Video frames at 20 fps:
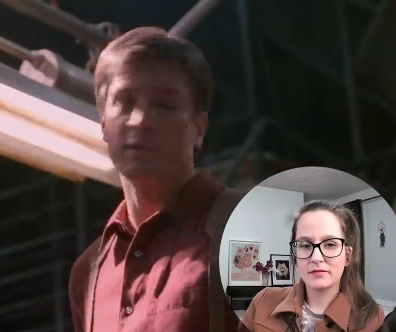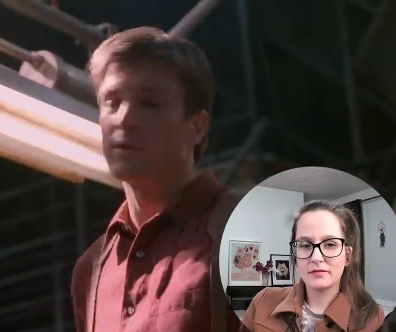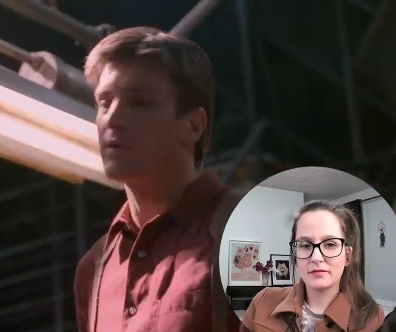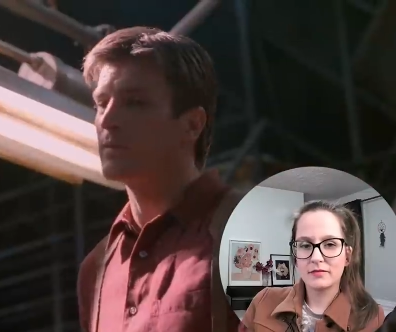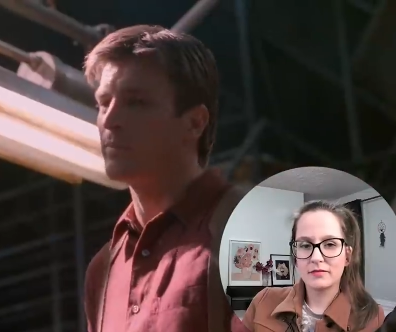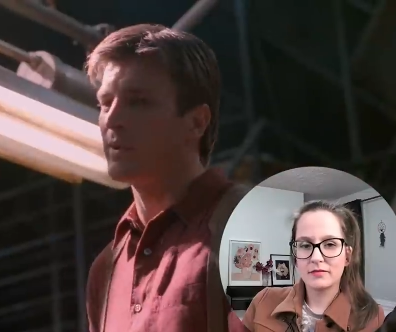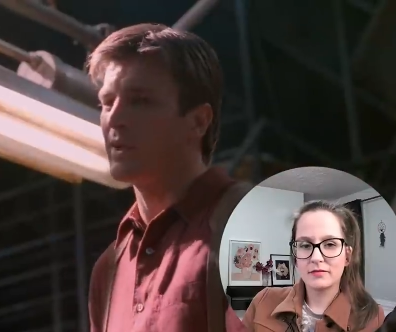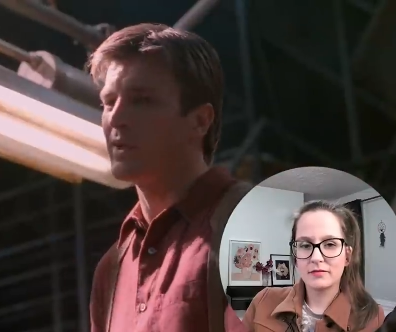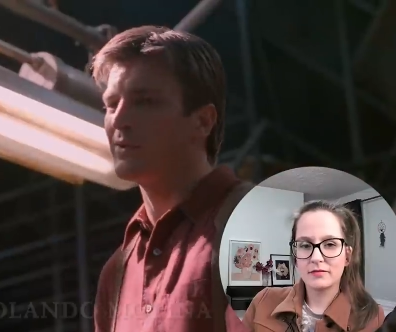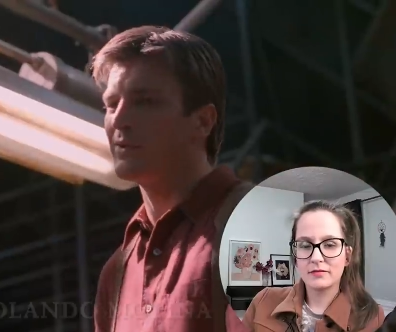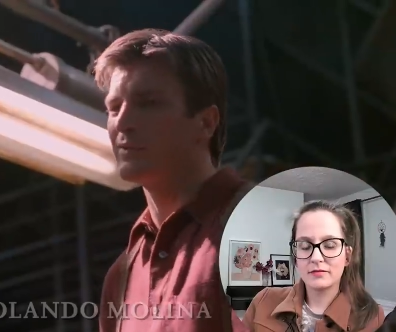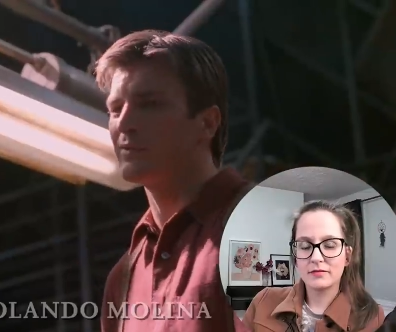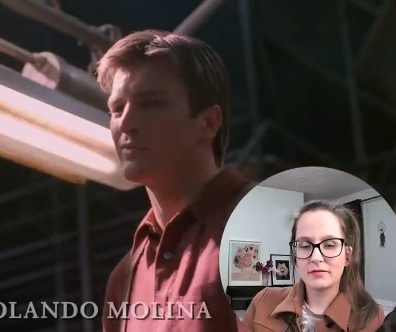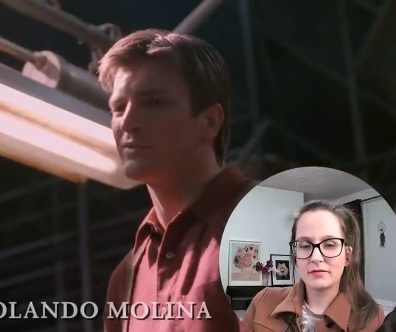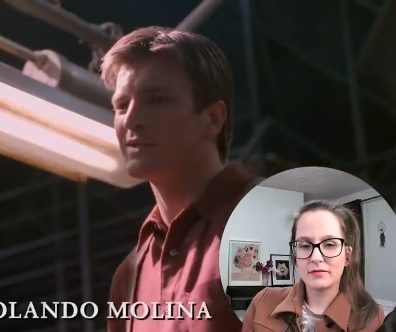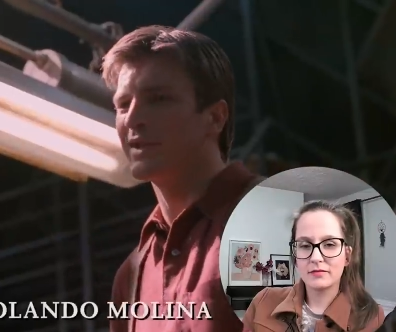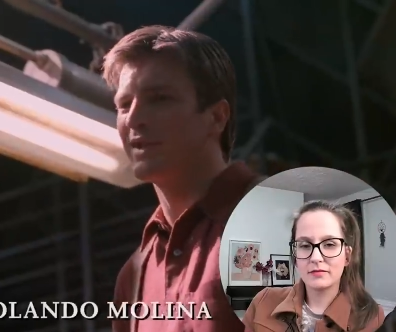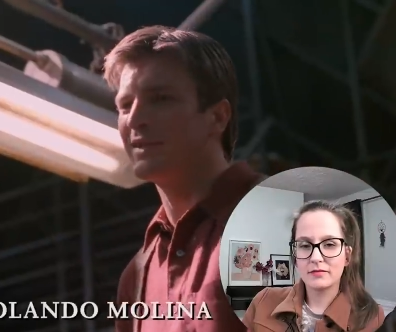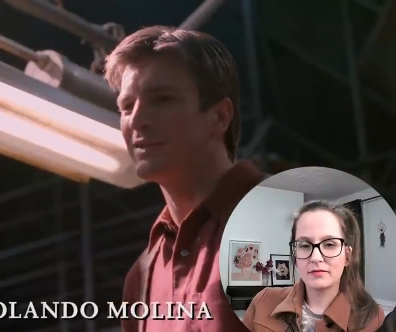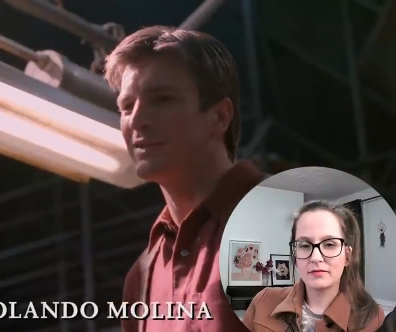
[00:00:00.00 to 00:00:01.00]
Speaker 1: pitter patter of
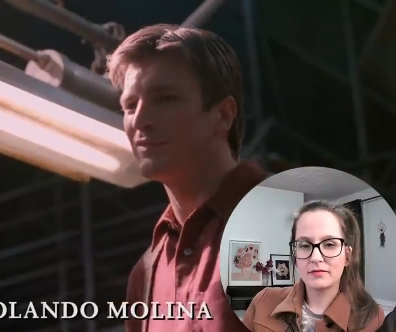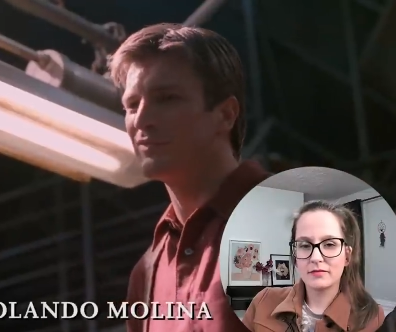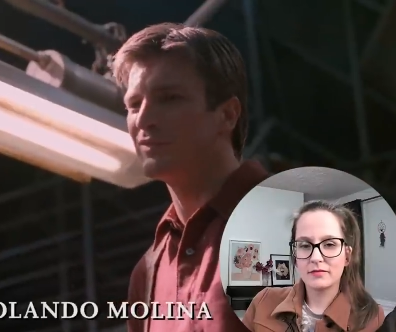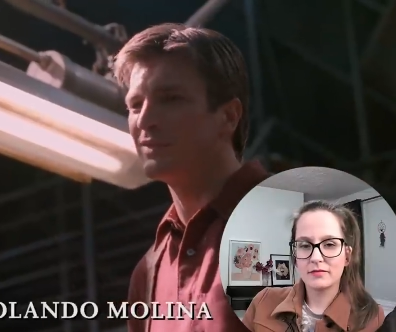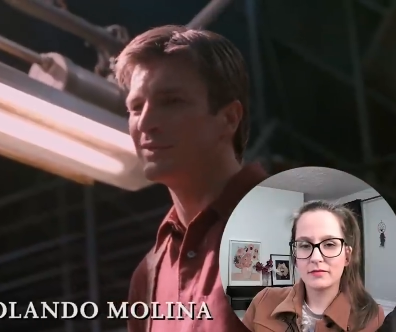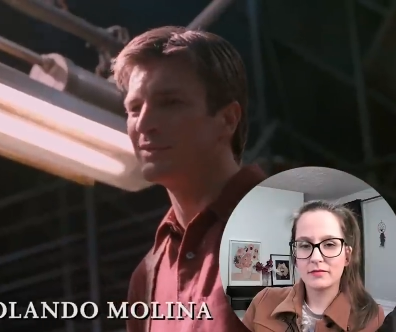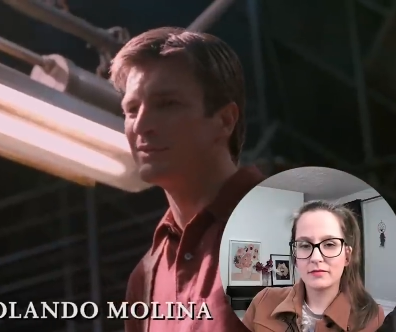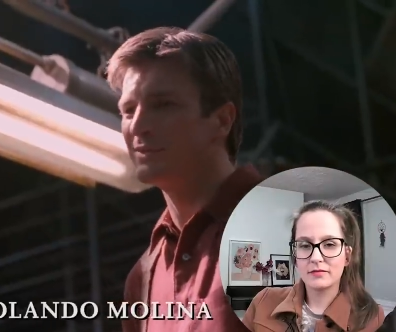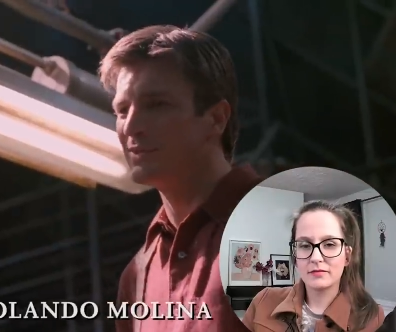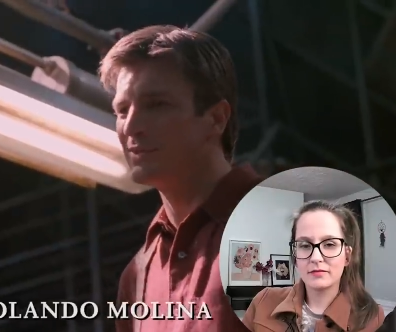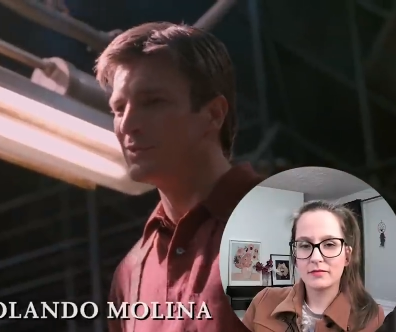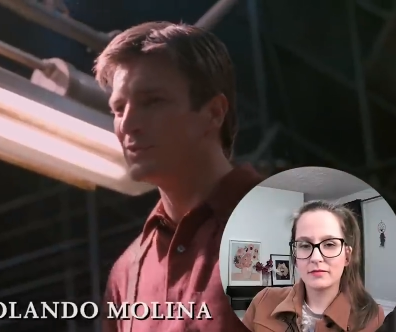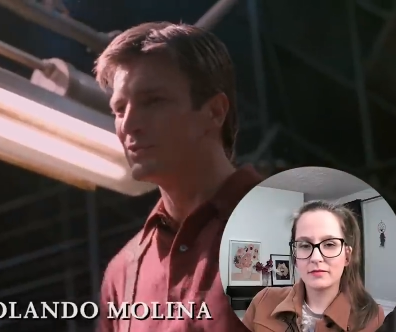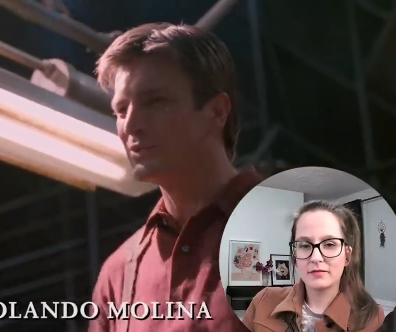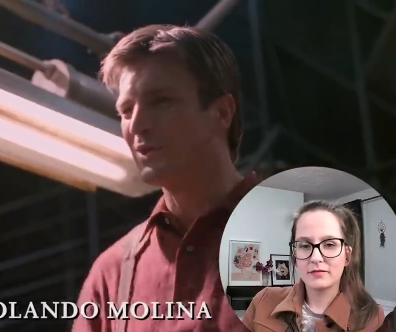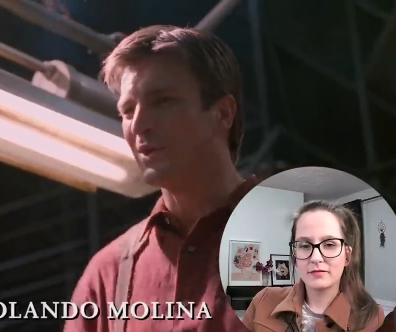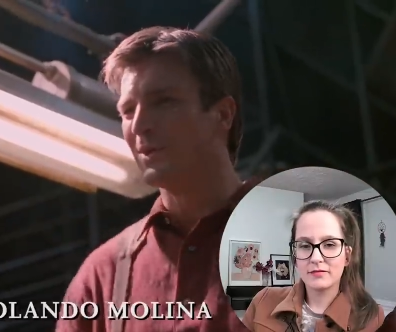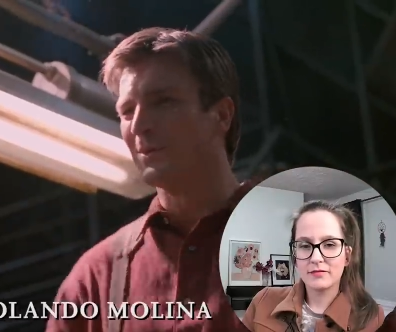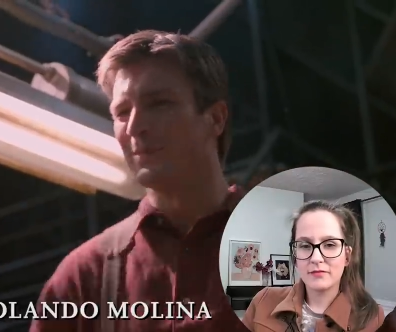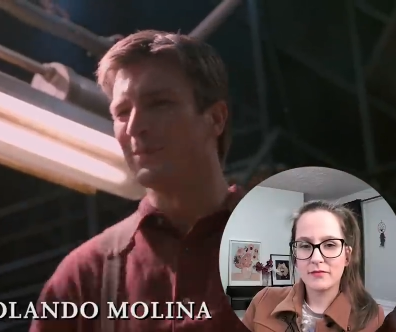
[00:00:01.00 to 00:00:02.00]
tiny feet and huge
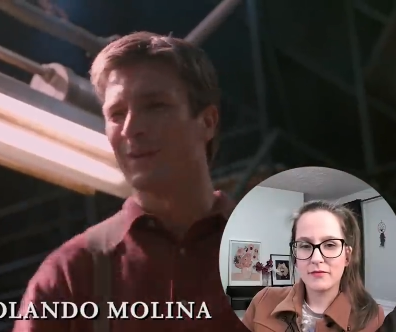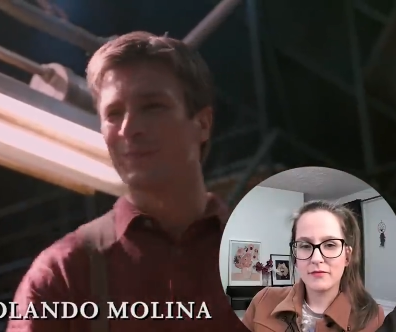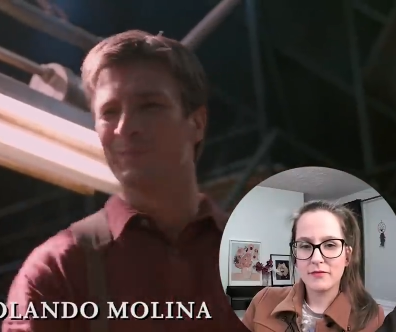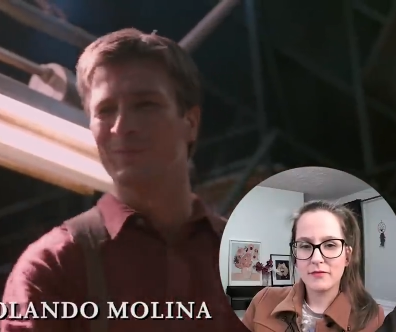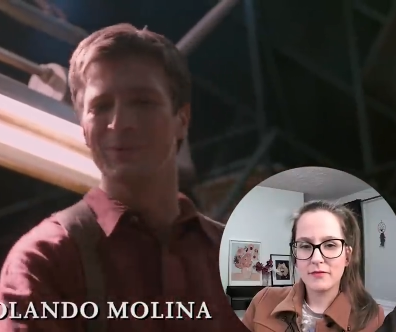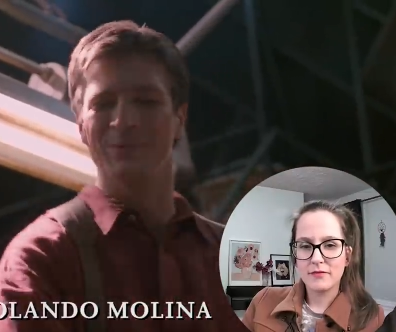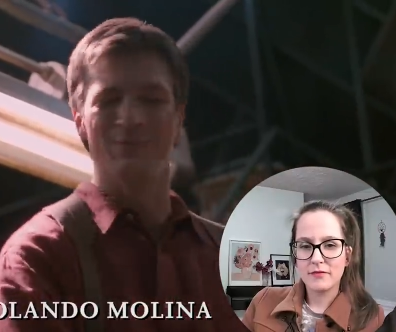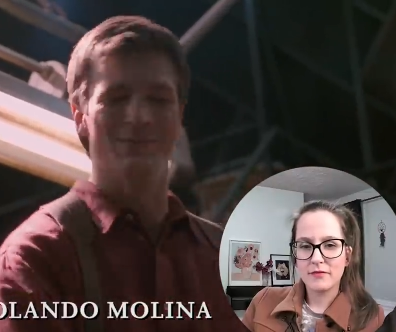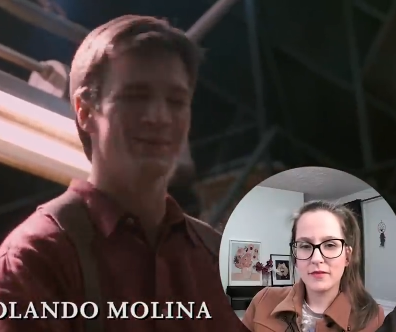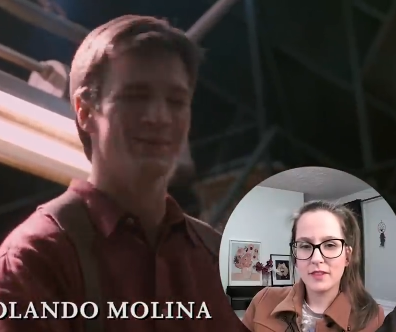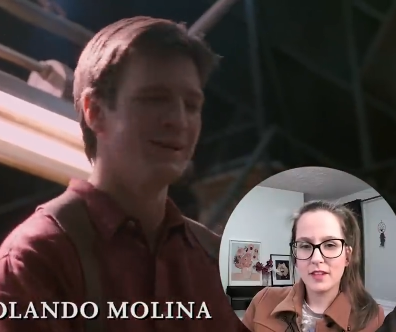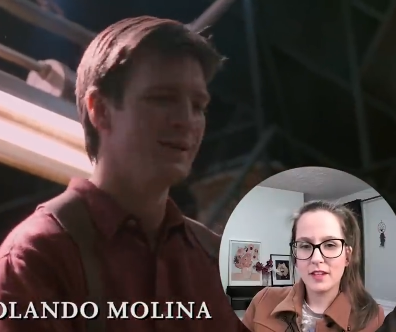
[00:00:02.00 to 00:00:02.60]
combat boots.